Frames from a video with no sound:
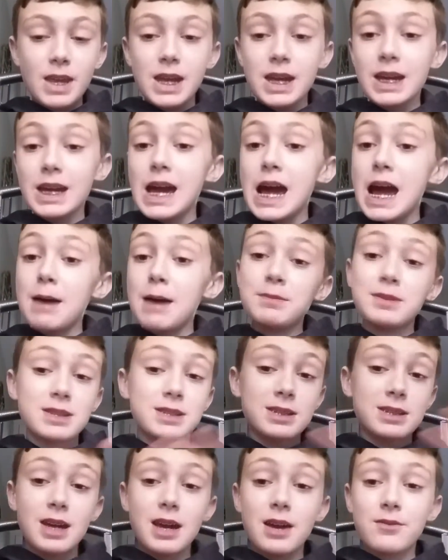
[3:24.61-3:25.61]
It
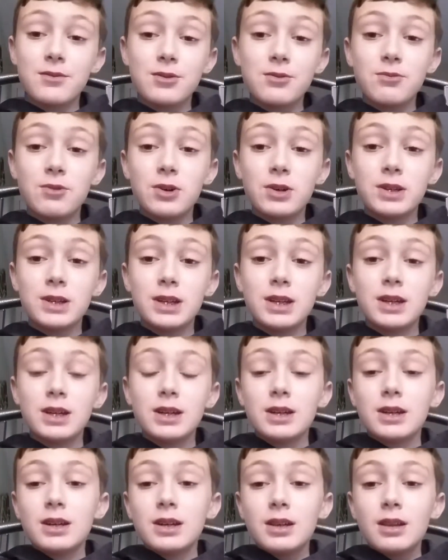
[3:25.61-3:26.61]
happens to everyone.
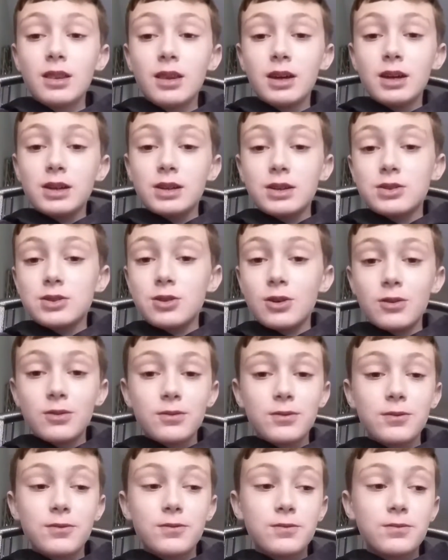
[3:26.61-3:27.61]

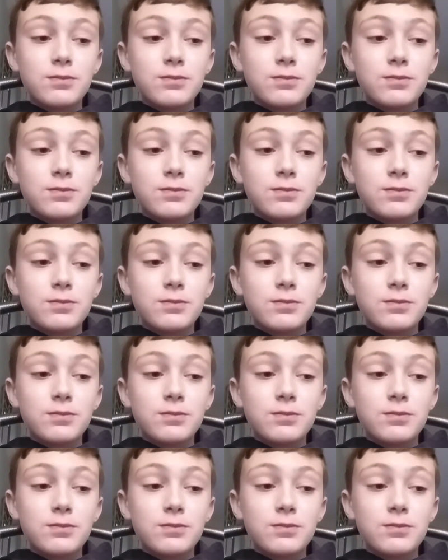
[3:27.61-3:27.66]
Don't